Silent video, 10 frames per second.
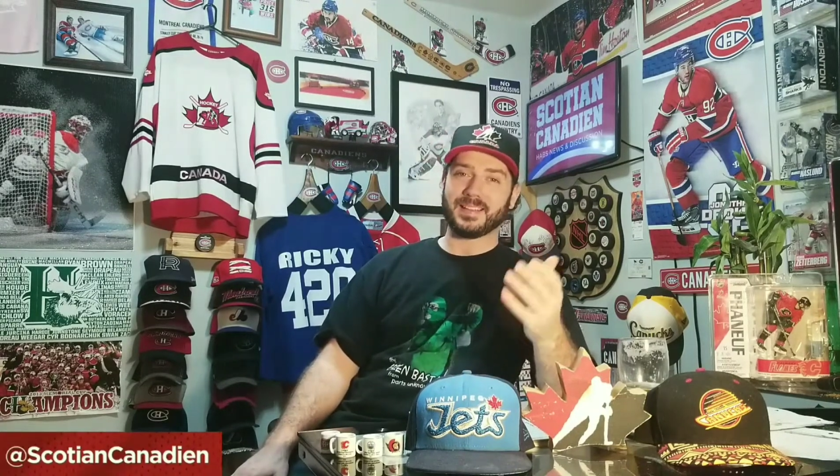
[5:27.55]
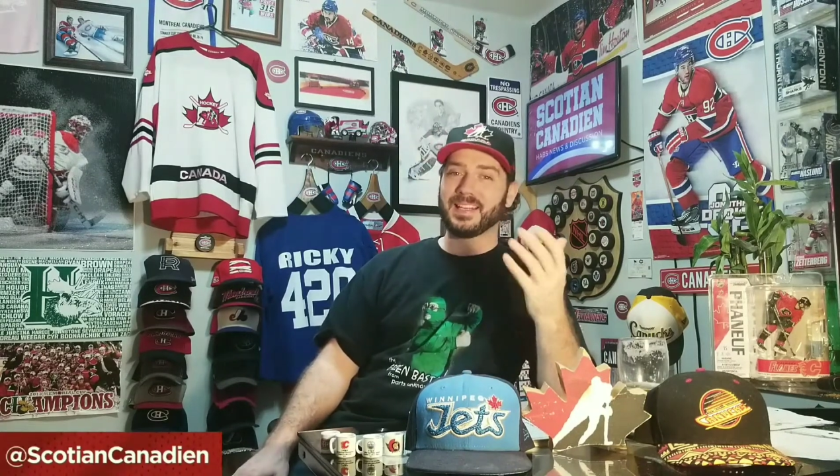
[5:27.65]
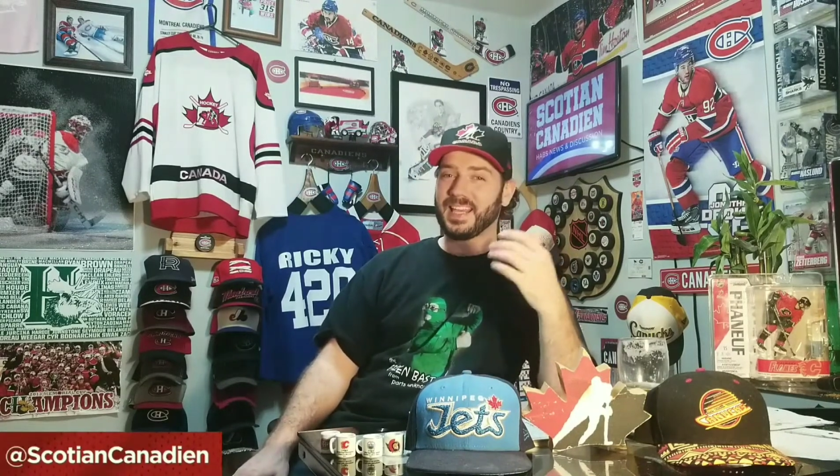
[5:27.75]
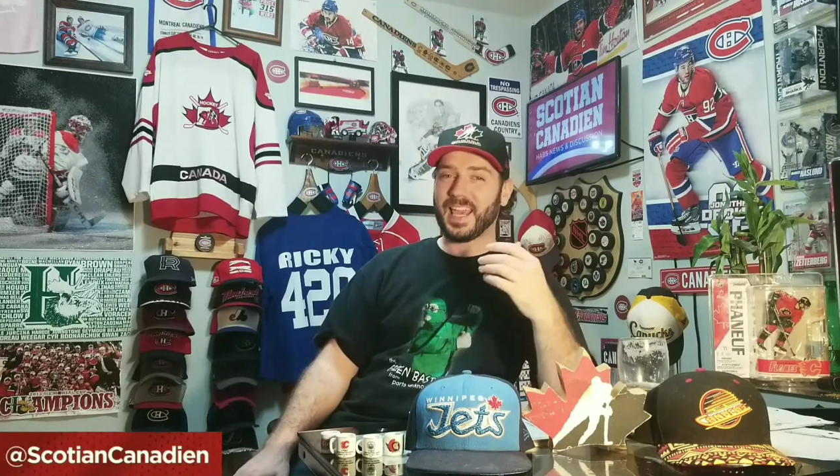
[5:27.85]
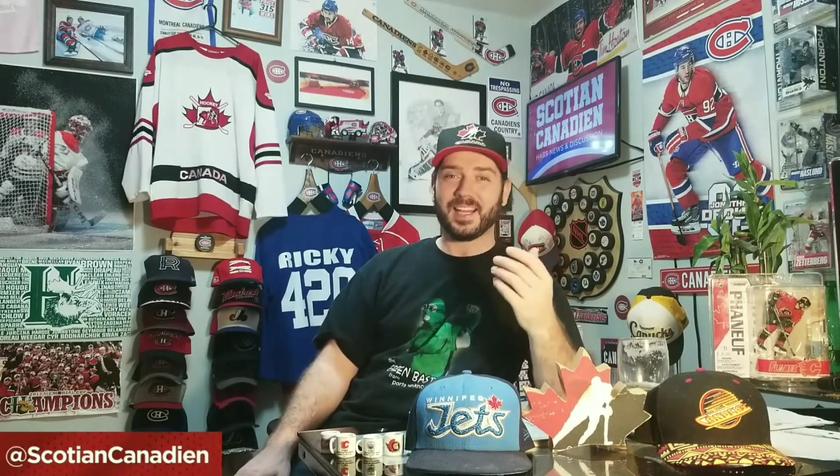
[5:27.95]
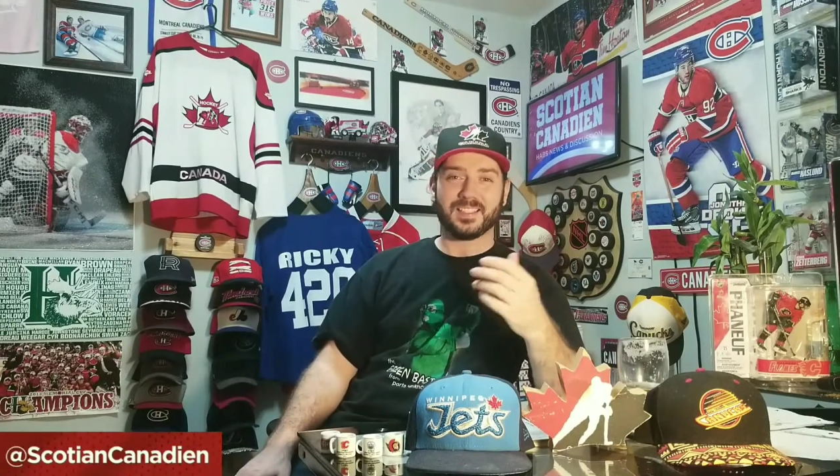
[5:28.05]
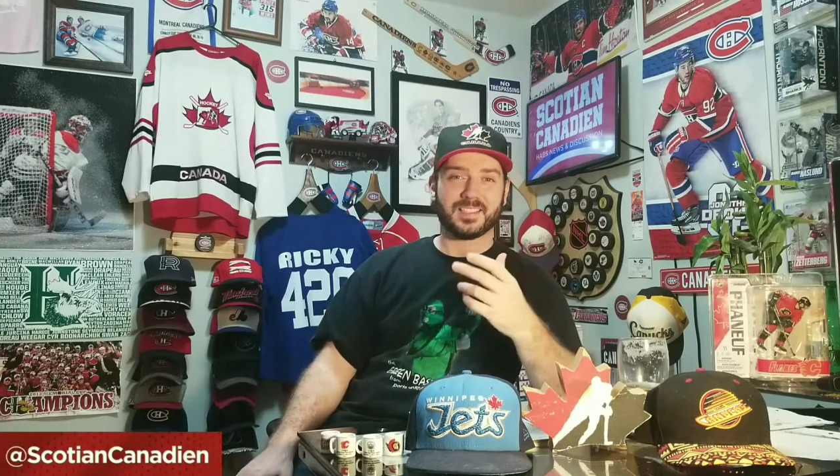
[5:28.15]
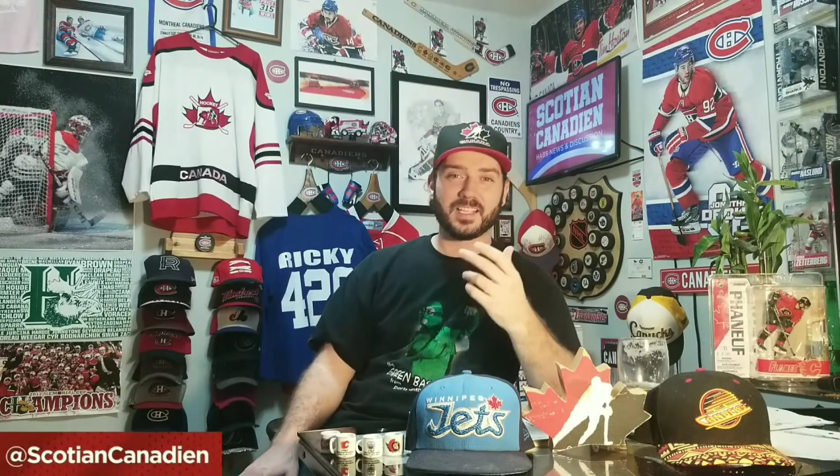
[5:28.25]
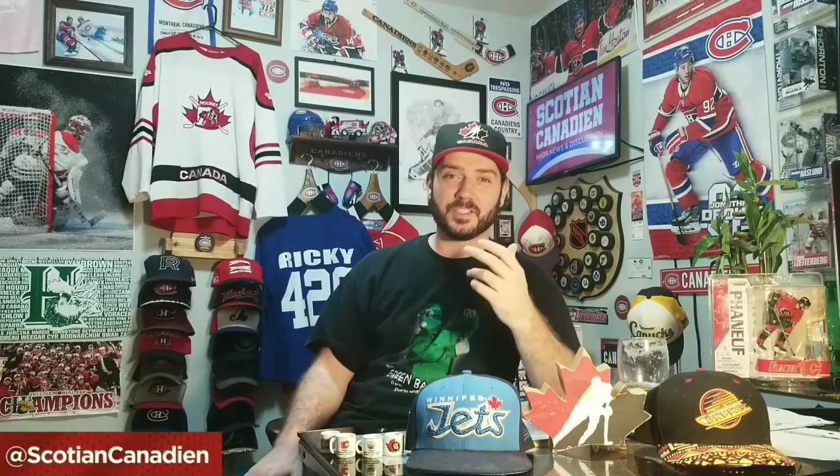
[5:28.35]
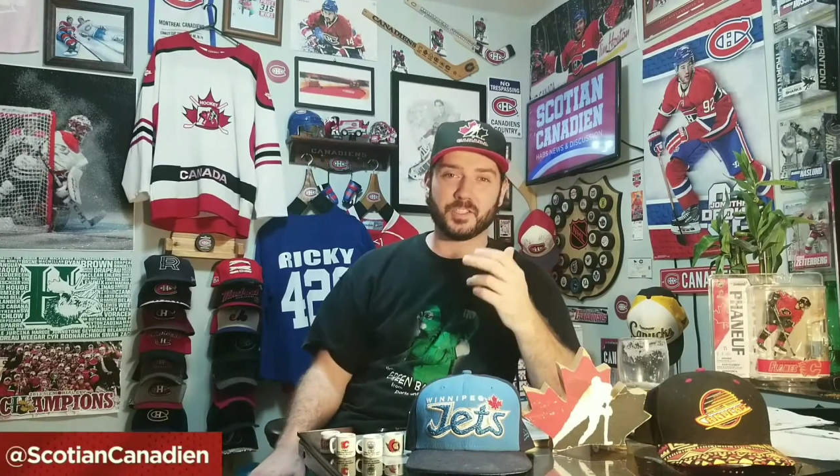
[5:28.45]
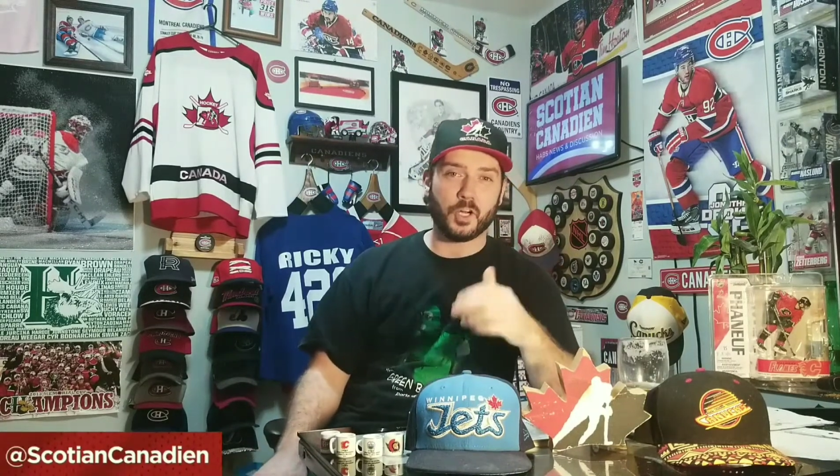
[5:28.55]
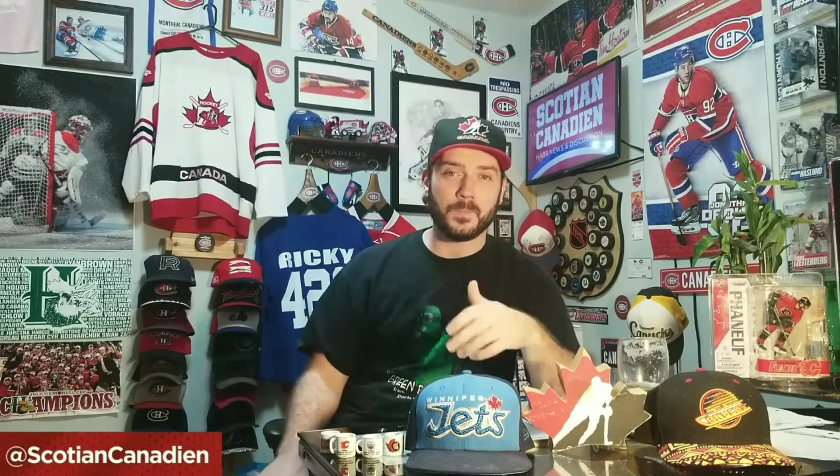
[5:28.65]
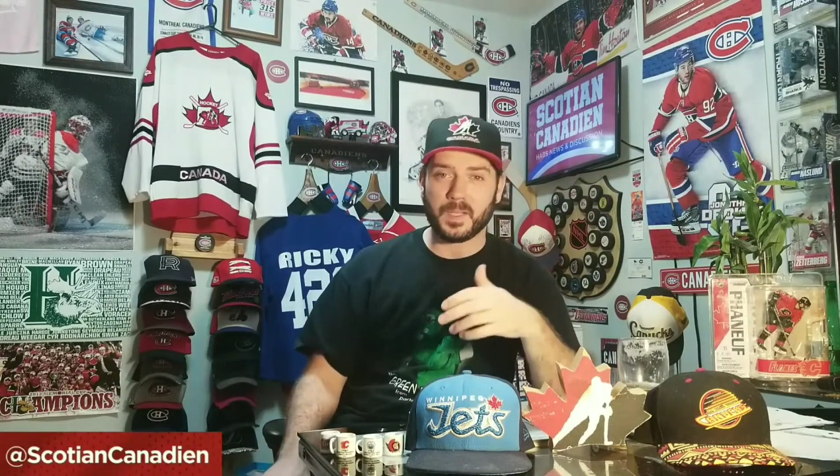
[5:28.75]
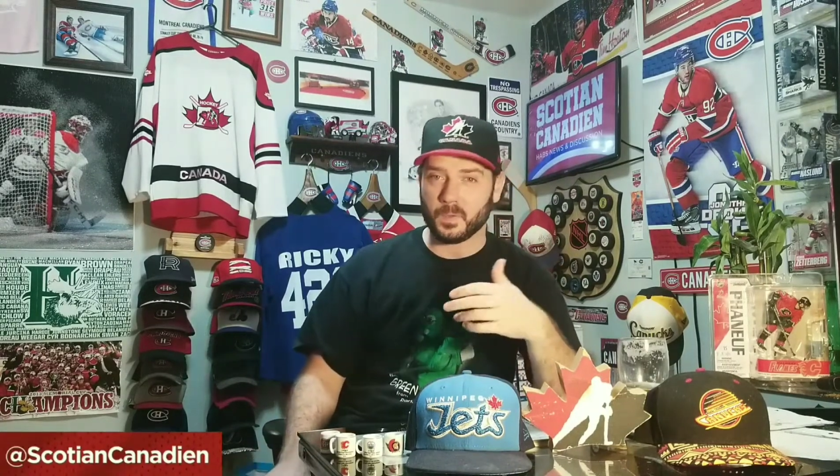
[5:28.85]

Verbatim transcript: Then Canada's got Germany.